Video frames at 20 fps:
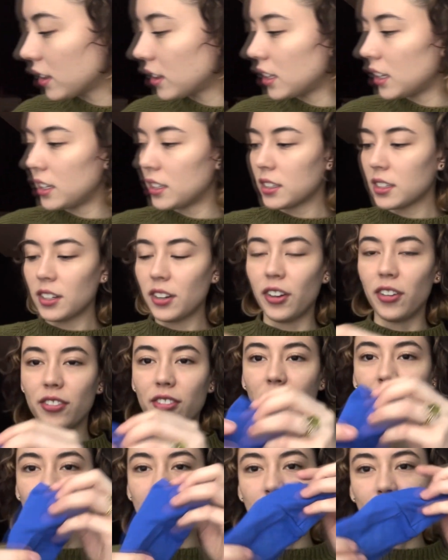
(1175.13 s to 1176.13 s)
these
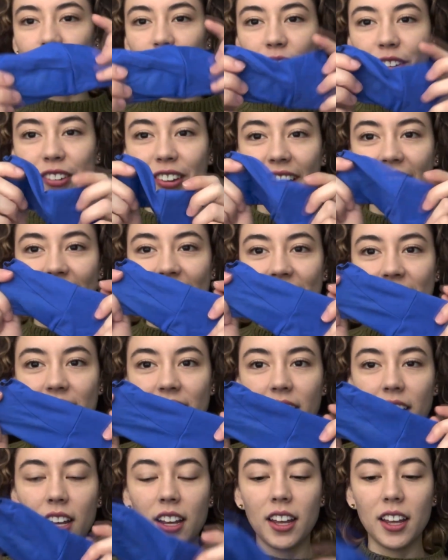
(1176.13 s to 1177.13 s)
from Joann's.
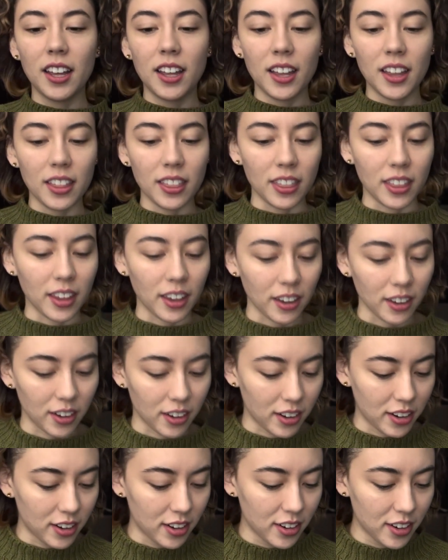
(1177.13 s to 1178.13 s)

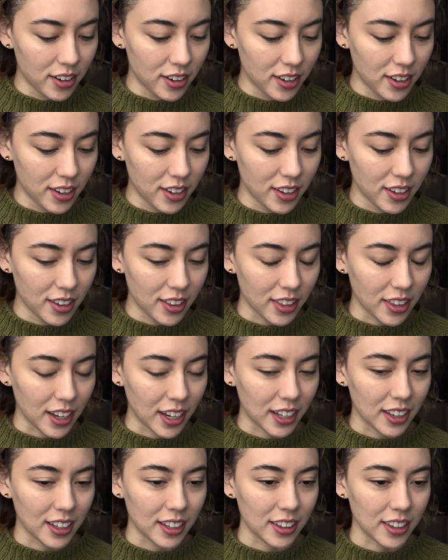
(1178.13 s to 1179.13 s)
They're
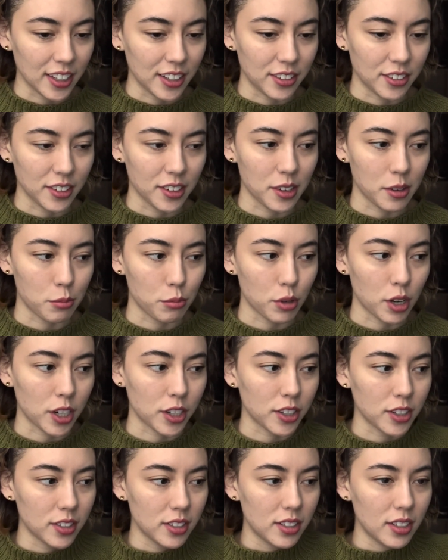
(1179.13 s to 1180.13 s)
like the little
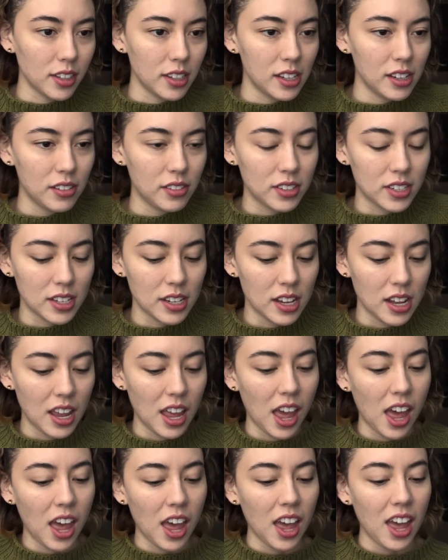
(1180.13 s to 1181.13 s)
compression sleeves.
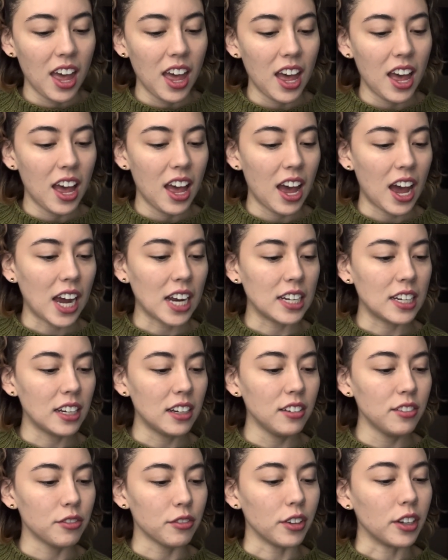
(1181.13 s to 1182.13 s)
I
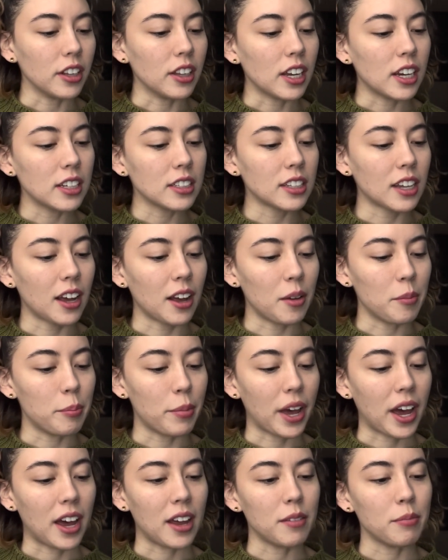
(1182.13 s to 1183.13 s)
didn't realize how
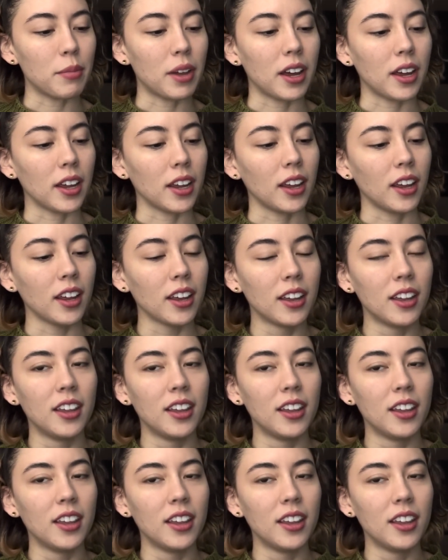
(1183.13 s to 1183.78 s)
bad my